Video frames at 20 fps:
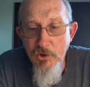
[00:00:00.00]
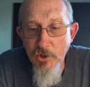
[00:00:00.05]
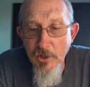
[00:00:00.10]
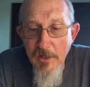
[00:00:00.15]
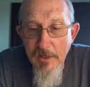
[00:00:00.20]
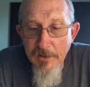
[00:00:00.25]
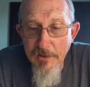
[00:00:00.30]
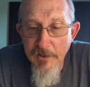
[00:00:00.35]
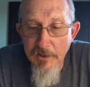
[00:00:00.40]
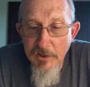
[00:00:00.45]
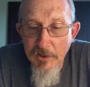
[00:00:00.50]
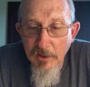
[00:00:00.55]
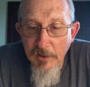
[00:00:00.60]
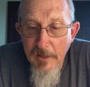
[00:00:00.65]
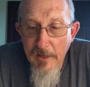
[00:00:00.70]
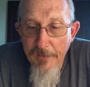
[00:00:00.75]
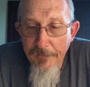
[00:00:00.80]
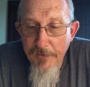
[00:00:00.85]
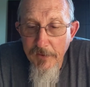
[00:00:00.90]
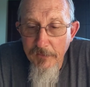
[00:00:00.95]
Jesus
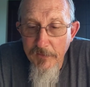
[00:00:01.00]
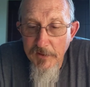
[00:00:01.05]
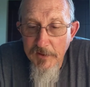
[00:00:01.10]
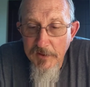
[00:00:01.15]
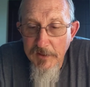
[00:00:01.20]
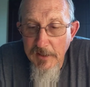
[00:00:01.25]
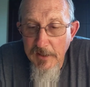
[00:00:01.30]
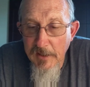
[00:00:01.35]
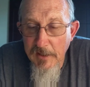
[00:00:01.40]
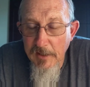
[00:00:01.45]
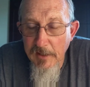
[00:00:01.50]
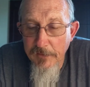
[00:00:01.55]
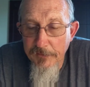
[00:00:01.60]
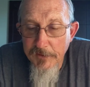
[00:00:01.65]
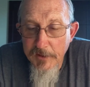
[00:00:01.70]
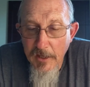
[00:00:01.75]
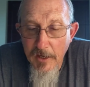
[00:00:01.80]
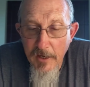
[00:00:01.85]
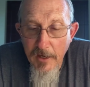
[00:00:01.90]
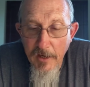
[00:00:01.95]
left the vicinity of
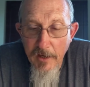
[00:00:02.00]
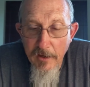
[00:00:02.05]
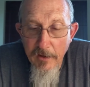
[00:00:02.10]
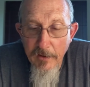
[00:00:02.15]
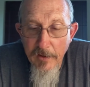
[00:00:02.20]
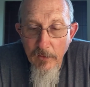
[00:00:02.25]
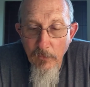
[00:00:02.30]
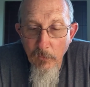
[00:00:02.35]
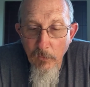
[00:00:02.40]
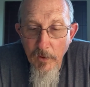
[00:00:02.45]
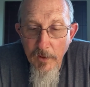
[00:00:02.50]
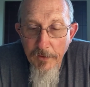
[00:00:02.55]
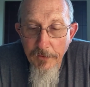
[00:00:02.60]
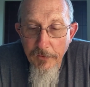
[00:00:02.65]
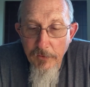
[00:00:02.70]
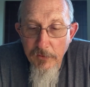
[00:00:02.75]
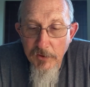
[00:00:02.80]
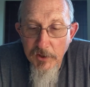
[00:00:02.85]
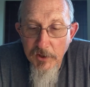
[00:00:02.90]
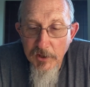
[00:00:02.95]
Tyre and went
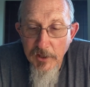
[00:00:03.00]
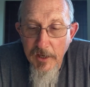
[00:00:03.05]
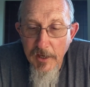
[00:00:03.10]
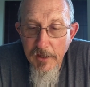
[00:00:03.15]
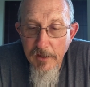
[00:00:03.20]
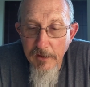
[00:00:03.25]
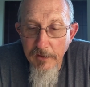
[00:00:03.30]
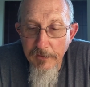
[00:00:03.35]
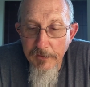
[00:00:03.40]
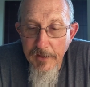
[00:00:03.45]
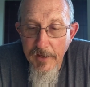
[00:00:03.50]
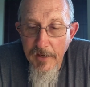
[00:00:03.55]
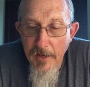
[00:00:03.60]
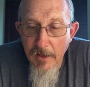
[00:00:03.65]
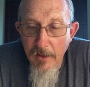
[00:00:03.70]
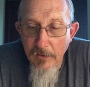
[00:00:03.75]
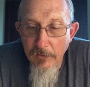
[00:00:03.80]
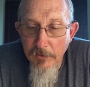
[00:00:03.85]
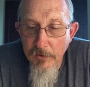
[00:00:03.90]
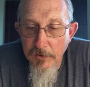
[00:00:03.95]
through Sidon
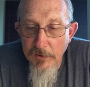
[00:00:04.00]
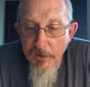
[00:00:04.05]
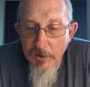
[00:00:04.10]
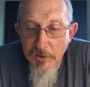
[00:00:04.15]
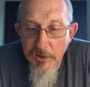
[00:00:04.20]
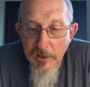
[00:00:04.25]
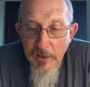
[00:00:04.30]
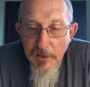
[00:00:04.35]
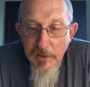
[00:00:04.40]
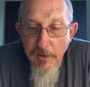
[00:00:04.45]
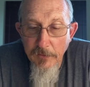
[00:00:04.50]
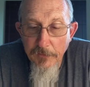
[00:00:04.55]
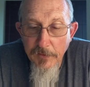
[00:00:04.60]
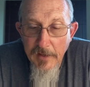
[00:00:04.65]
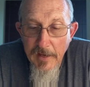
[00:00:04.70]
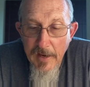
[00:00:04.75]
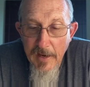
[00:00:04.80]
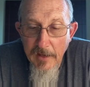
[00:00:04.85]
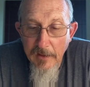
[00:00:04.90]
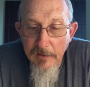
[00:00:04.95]
down to the Sea of
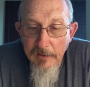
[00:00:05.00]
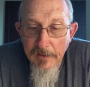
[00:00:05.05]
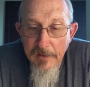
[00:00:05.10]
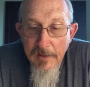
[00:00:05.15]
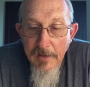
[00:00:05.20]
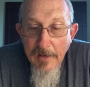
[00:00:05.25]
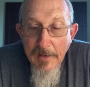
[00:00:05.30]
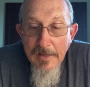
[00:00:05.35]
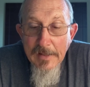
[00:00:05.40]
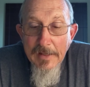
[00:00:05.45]
Galilee,